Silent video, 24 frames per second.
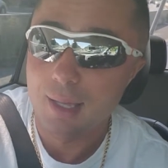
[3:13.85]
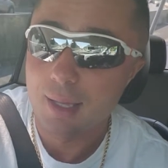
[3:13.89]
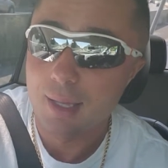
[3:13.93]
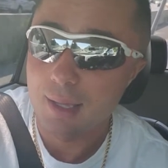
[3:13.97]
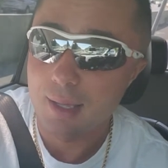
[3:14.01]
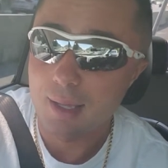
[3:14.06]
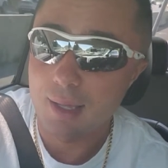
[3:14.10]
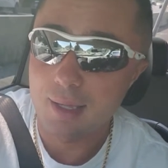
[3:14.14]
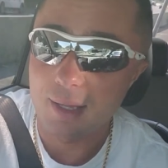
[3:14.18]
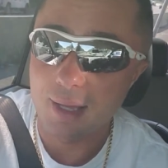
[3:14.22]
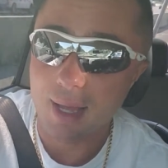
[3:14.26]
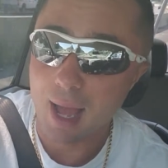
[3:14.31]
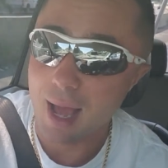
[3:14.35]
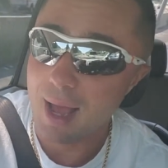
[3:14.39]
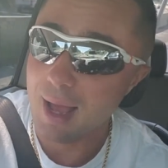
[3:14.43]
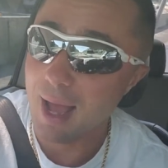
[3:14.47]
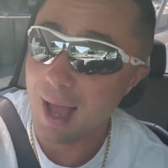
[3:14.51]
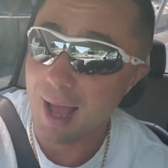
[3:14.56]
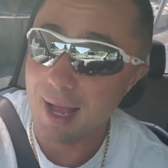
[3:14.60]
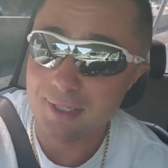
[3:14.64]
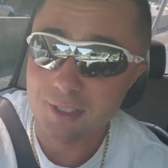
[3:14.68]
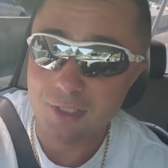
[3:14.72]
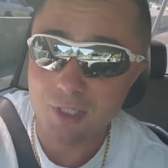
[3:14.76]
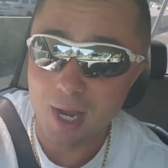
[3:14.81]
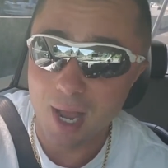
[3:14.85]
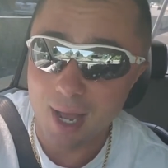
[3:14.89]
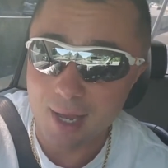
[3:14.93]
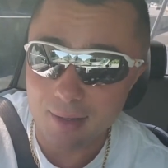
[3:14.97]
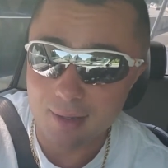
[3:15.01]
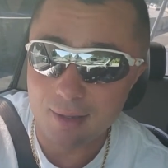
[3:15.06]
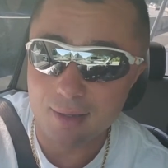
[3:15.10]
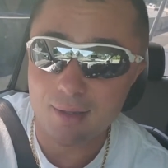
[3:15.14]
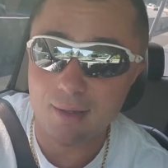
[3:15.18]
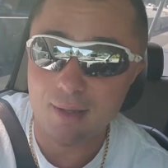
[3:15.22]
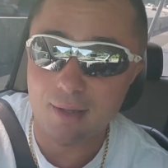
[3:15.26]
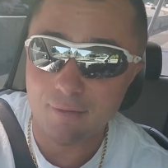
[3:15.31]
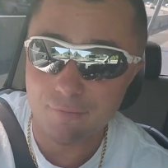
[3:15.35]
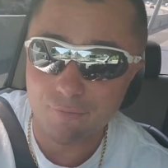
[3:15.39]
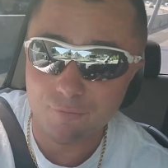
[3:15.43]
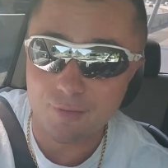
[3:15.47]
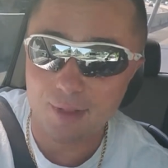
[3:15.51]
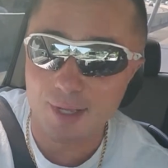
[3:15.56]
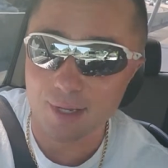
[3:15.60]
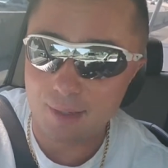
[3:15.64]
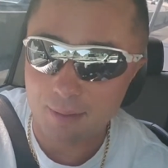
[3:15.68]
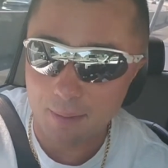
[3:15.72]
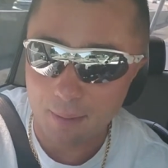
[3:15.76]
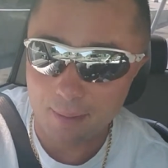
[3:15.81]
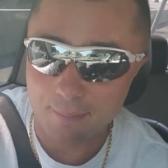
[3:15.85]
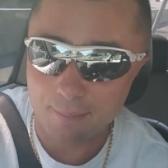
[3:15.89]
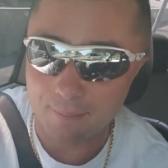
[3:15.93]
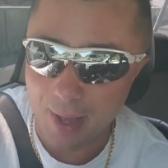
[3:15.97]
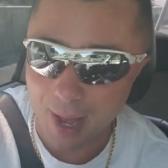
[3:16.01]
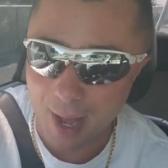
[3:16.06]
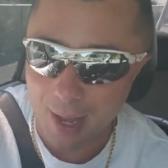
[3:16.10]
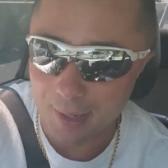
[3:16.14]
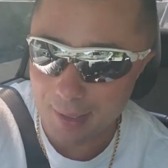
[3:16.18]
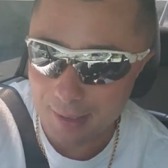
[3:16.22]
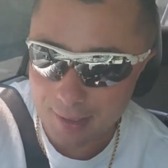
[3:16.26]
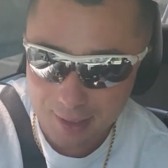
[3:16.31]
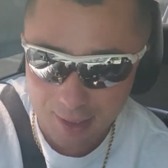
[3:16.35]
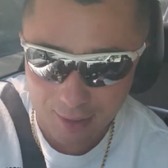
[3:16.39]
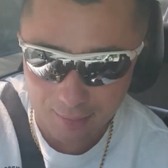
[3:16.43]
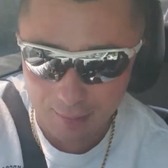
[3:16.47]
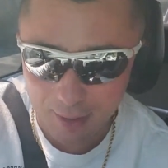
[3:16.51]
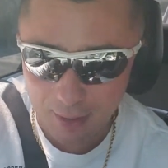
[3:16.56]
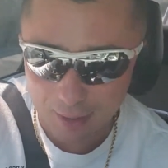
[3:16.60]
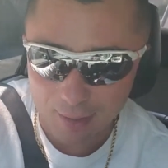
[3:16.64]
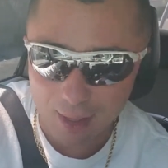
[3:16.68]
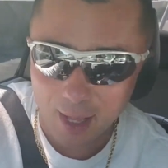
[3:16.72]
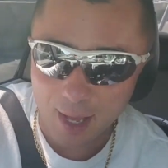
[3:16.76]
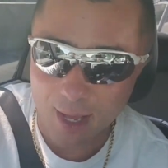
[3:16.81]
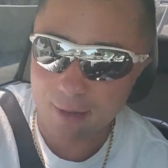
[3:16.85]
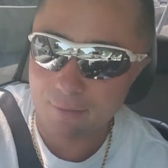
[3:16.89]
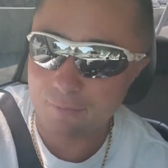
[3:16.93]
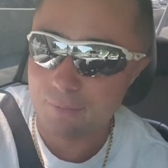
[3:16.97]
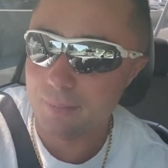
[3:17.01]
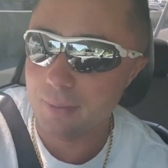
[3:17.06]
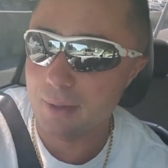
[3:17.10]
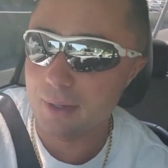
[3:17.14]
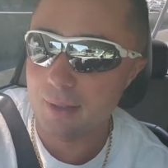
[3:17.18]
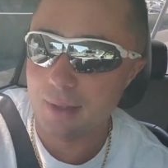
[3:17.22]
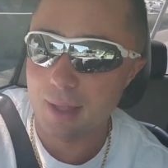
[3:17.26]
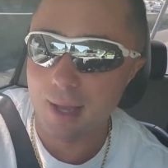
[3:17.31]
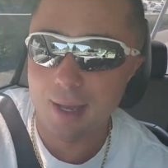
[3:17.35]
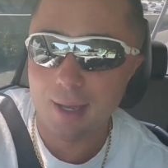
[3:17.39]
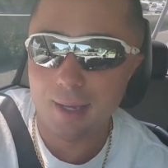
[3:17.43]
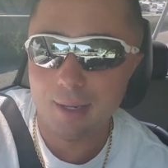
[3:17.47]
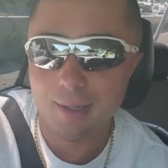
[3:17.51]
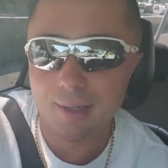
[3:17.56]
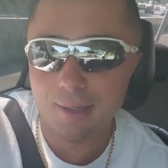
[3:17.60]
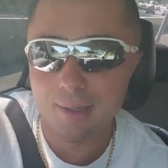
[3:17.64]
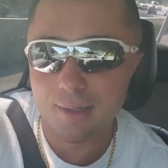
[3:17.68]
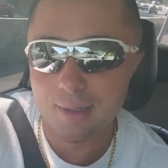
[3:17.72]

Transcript: I try to inflict balance on my life, but, like,